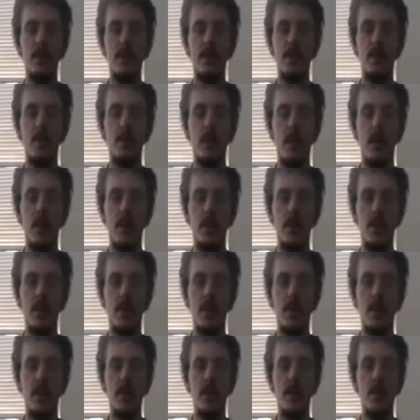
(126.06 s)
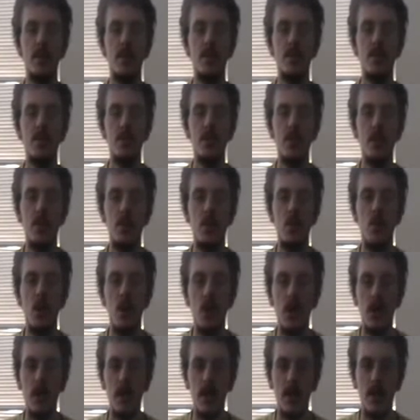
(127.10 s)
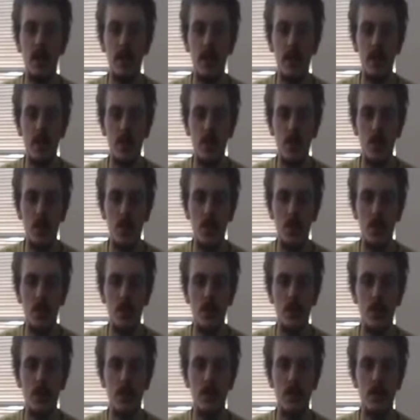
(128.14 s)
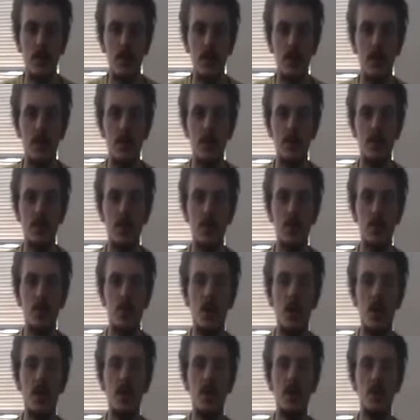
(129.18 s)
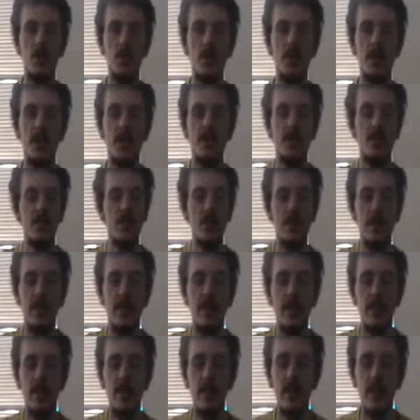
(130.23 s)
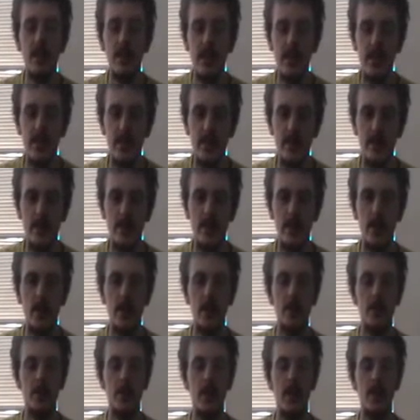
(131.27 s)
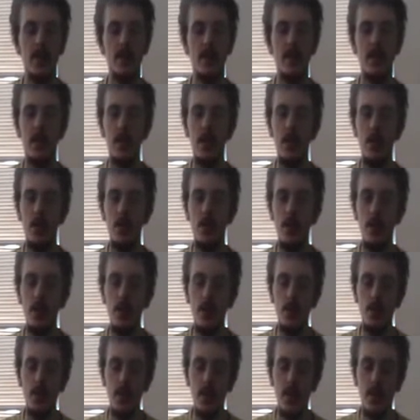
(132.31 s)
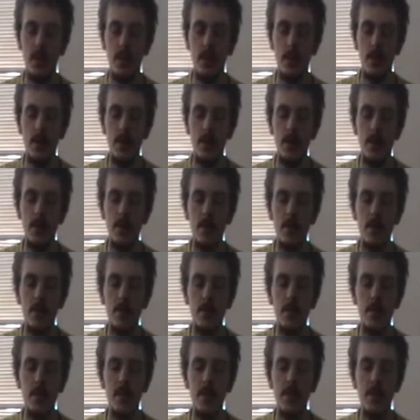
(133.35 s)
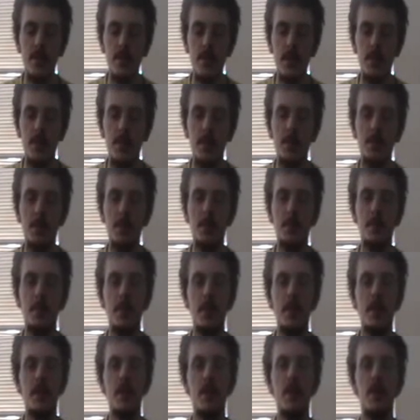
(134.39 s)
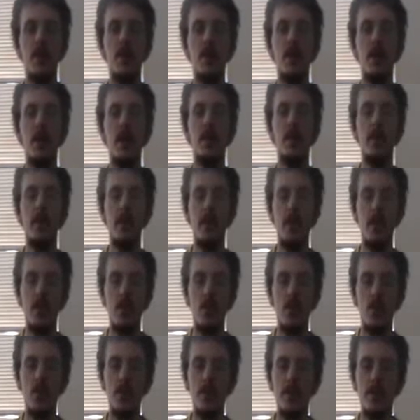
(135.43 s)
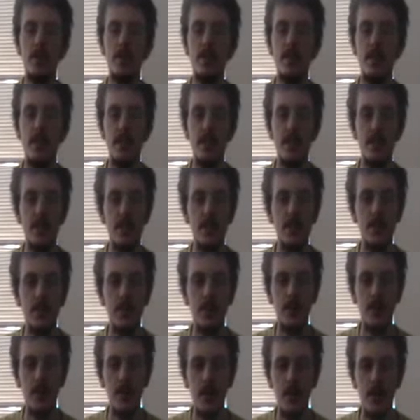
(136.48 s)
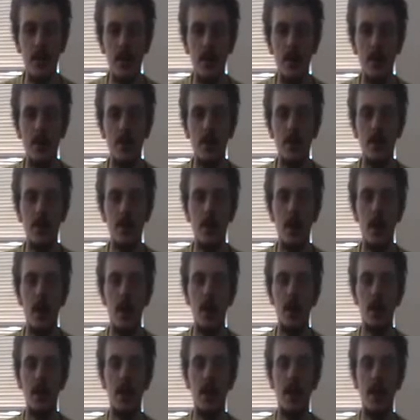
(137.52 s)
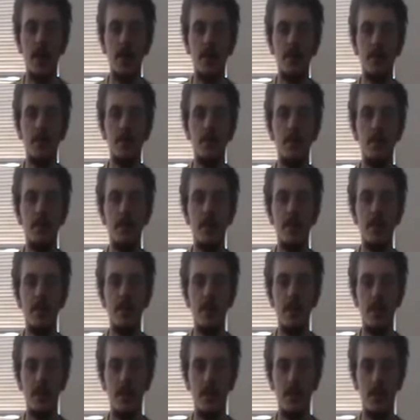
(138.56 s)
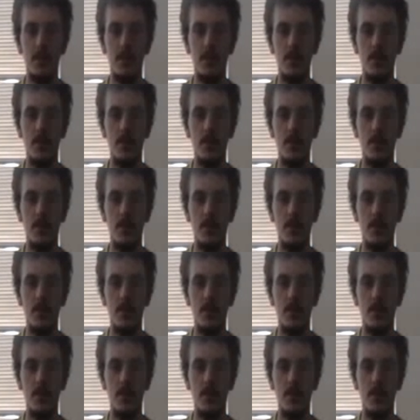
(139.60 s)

Think about it. There's only one you. There's only one you, and that's the only thing that there is. And when I say you, I don't mean separate from me. I mean you in the sense of what we are, life itself.